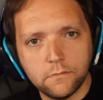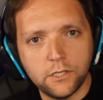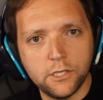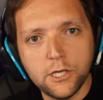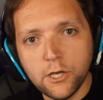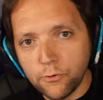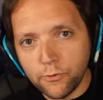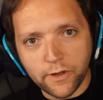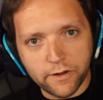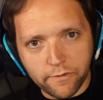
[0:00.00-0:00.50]

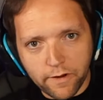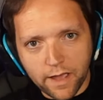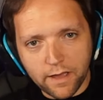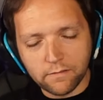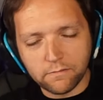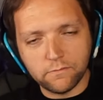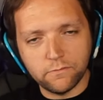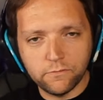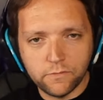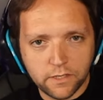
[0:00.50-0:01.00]
new
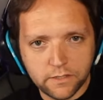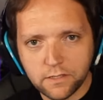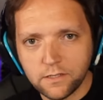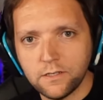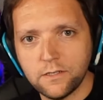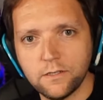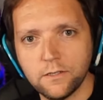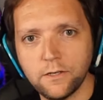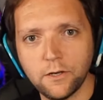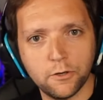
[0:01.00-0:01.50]
era,
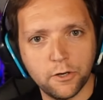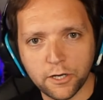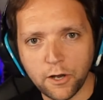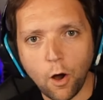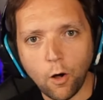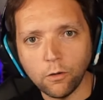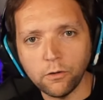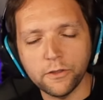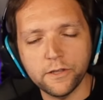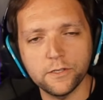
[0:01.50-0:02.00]
let's gonna
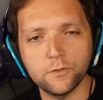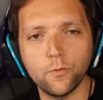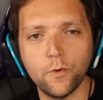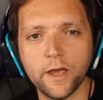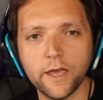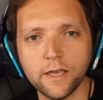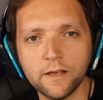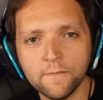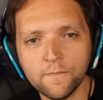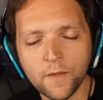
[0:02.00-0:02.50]
call it this
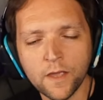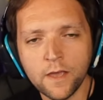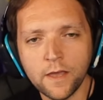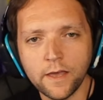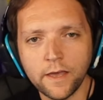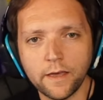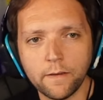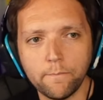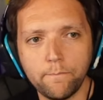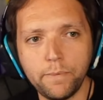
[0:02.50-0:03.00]
way.
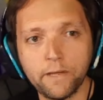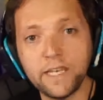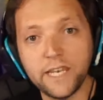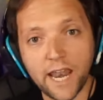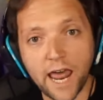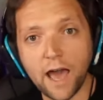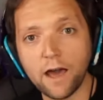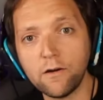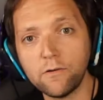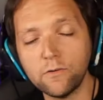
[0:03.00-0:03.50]
But
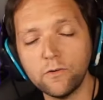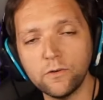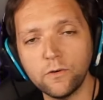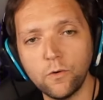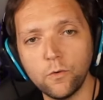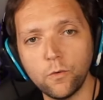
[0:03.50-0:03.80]
now,